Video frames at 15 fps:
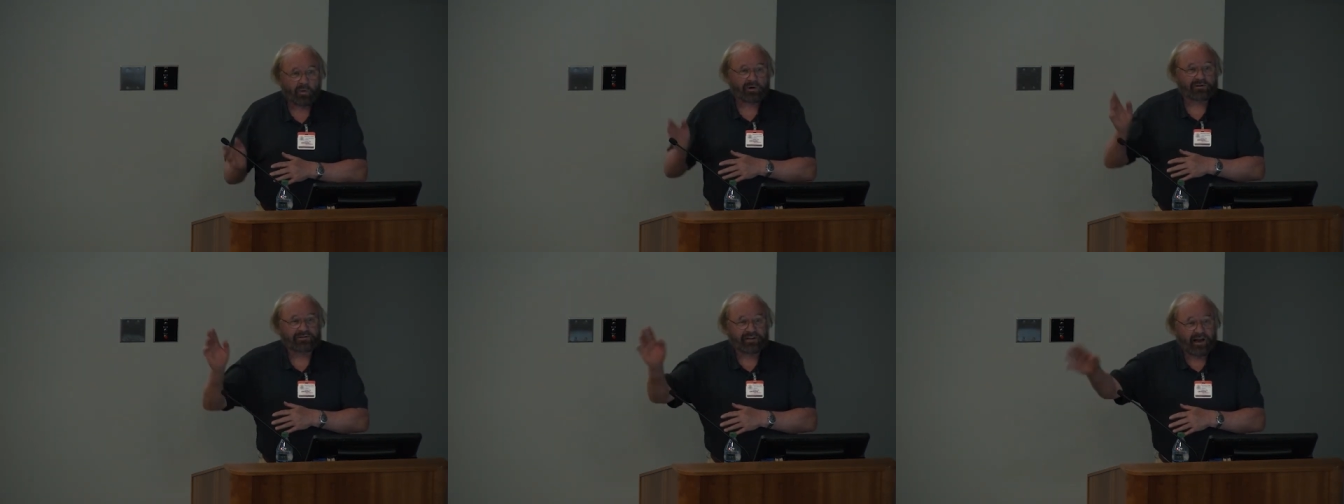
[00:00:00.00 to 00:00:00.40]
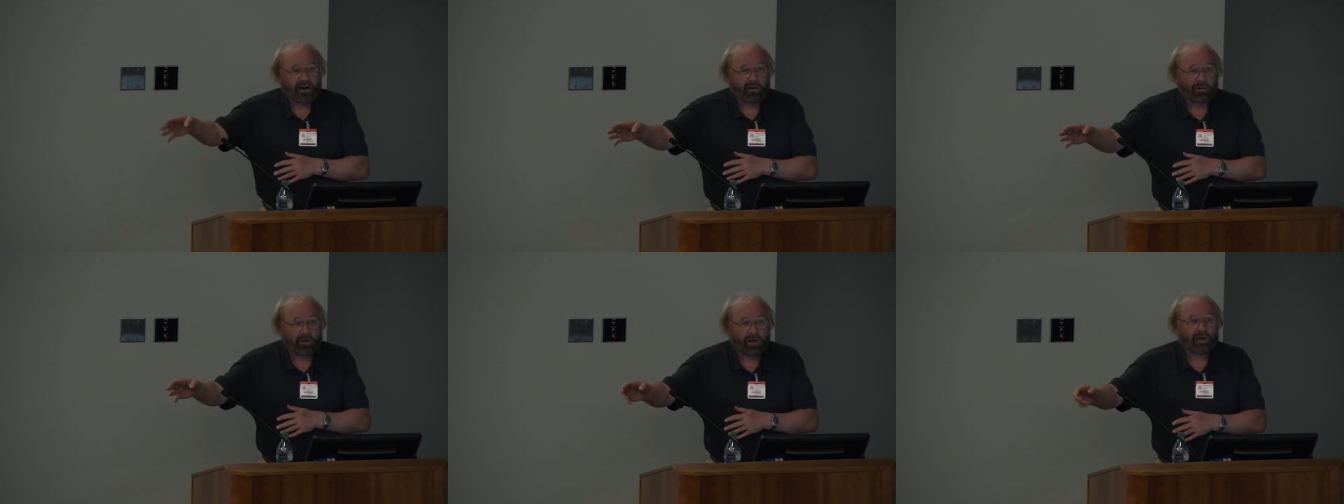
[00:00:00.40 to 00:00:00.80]
whereas
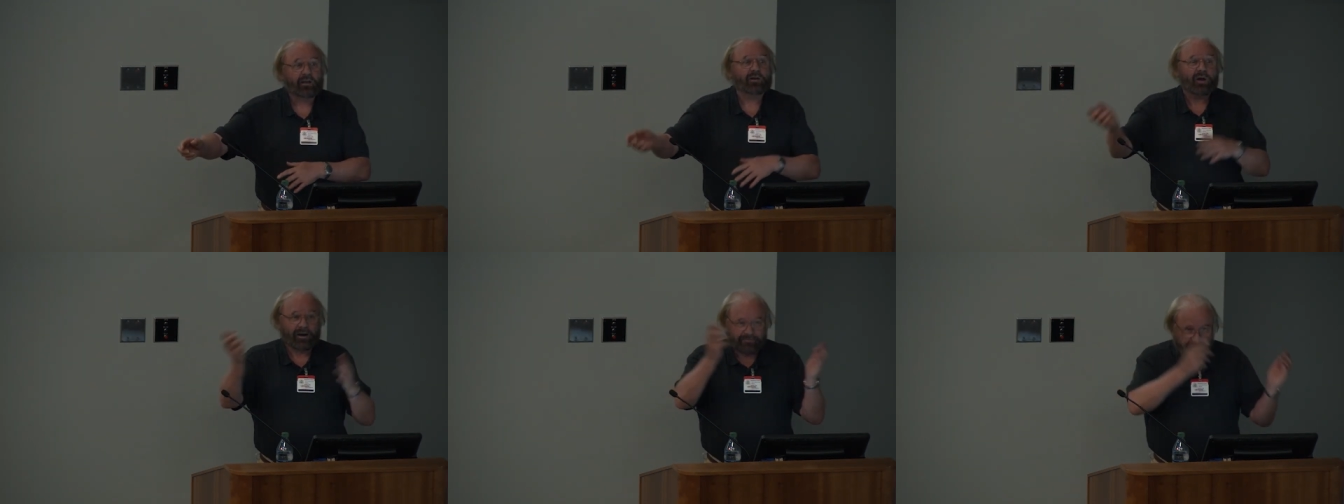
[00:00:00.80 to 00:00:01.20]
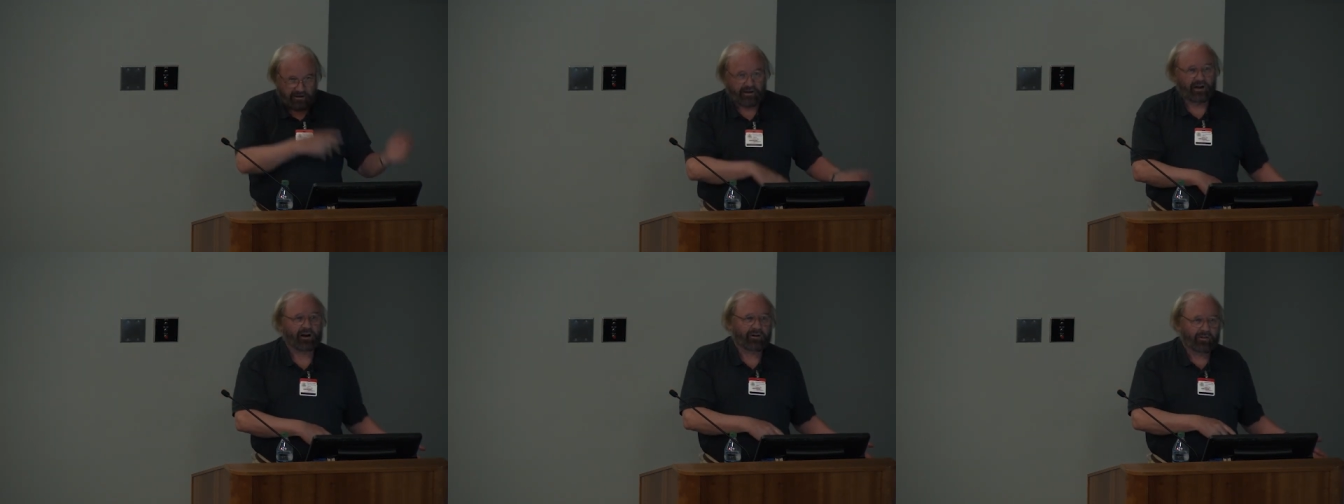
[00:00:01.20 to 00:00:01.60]
down there you have to
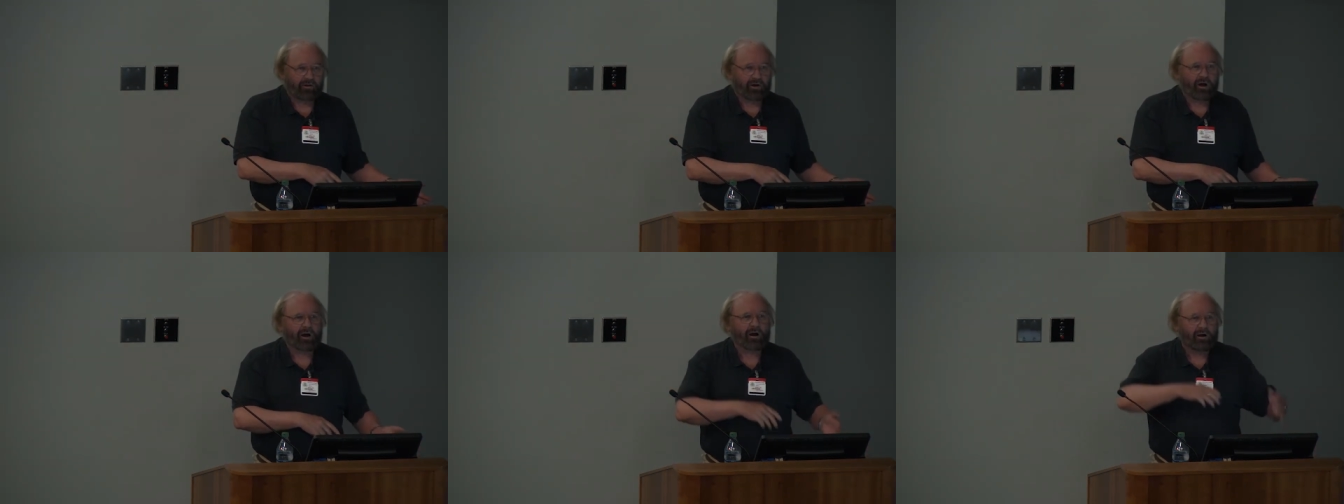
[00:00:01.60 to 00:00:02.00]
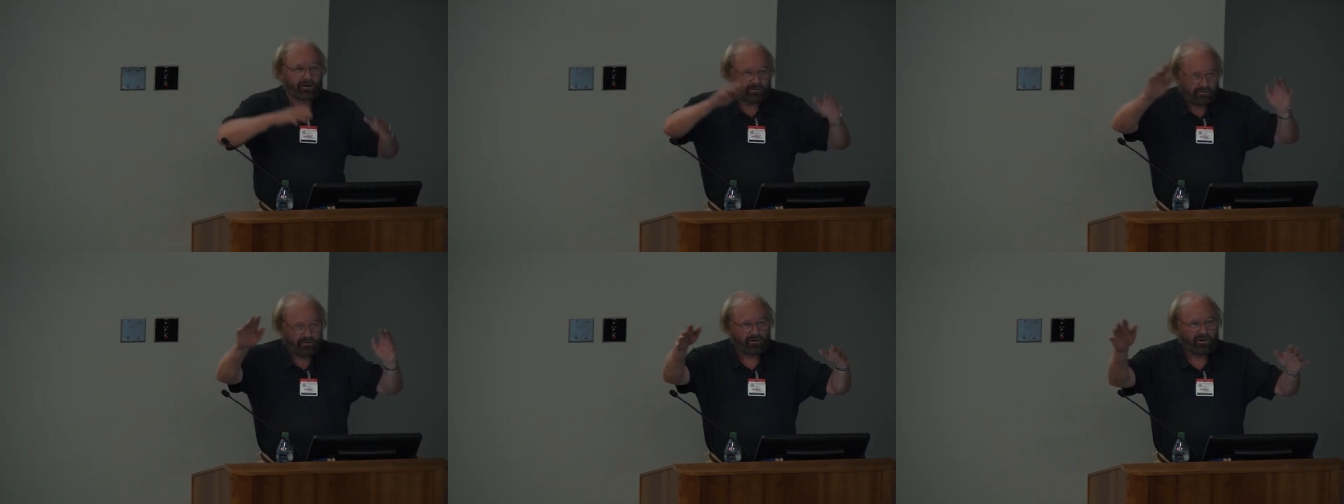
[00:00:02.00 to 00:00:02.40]
get out of the car
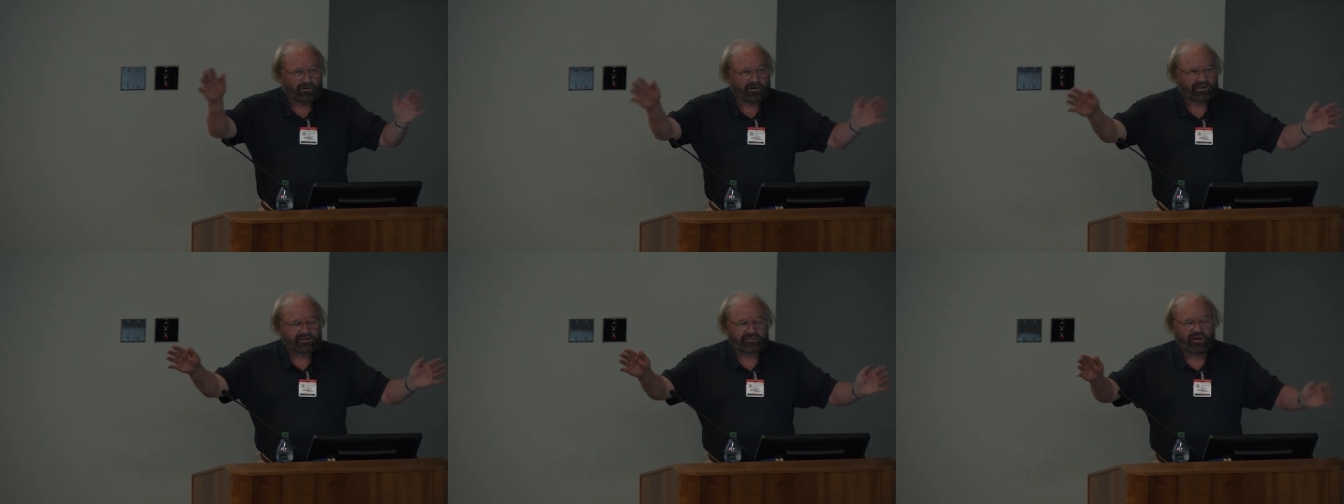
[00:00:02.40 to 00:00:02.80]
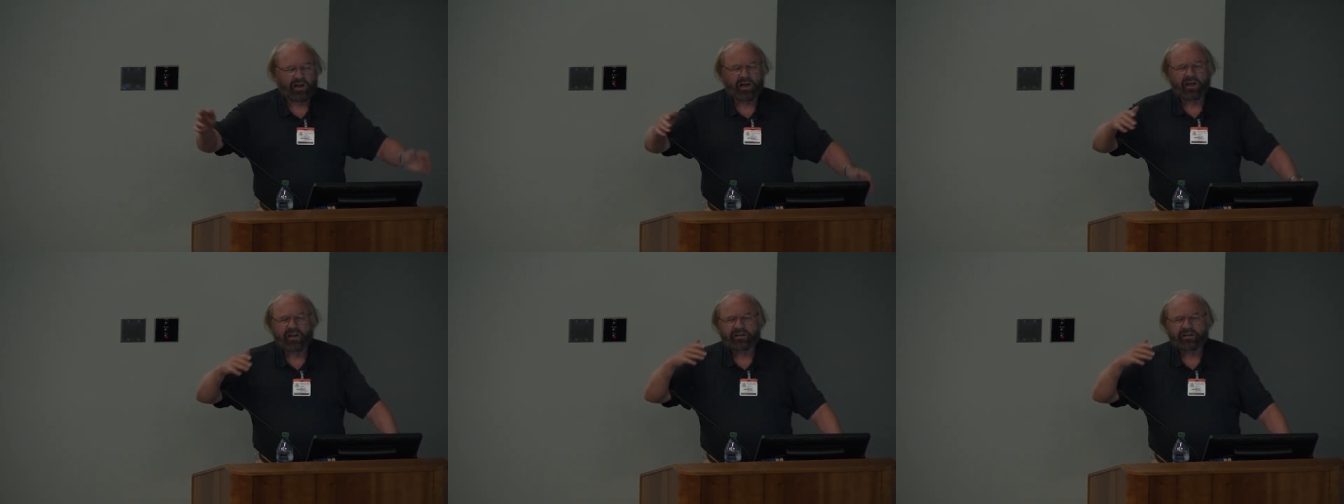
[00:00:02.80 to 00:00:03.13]
and all the rest of it.